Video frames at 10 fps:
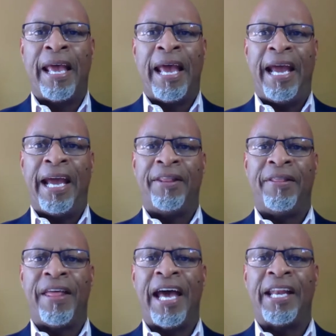
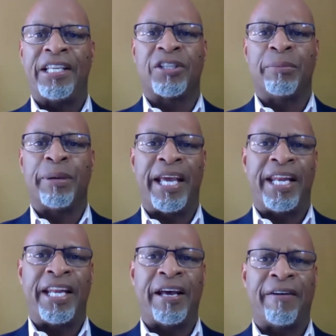And that is the
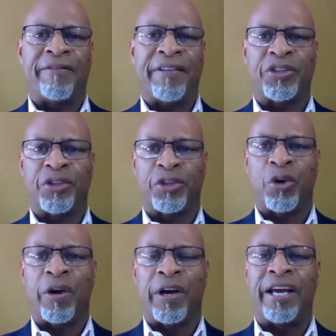beginning of the
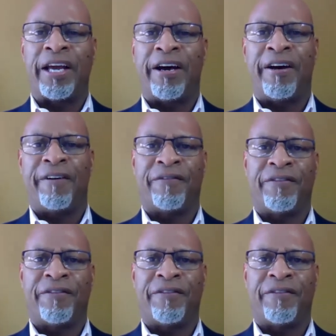story of